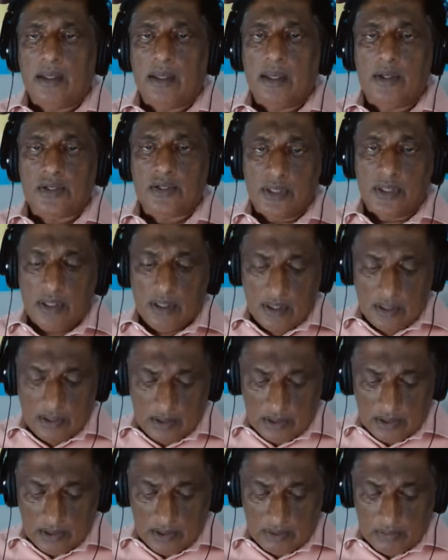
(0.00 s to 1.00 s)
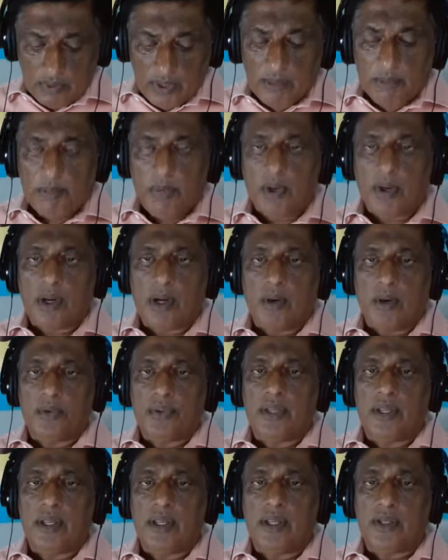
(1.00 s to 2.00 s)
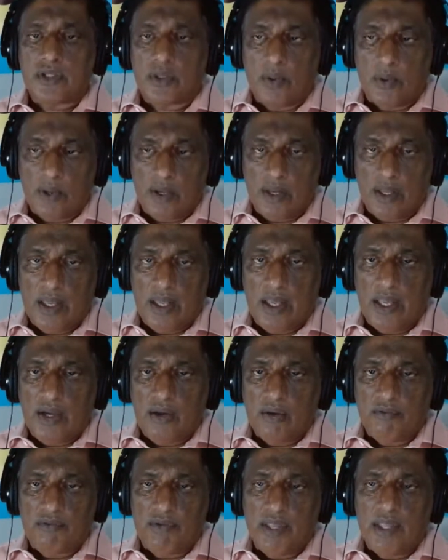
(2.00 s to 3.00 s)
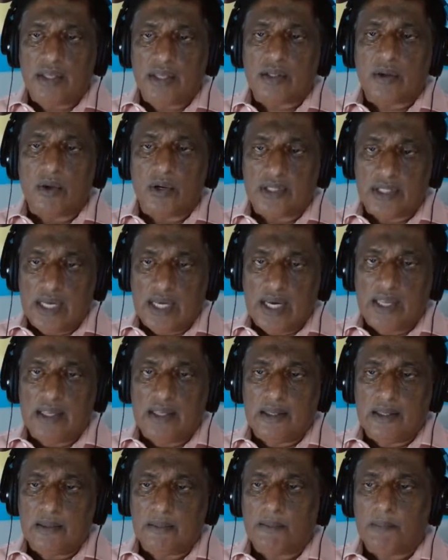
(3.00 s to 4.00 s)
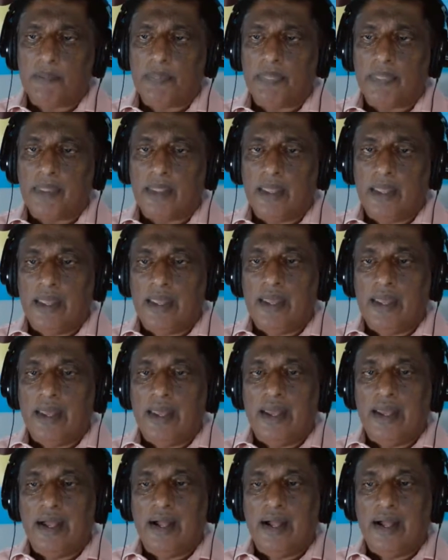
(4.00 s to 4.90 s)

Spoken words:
There's another great book out there. It's called Innovate or Die. And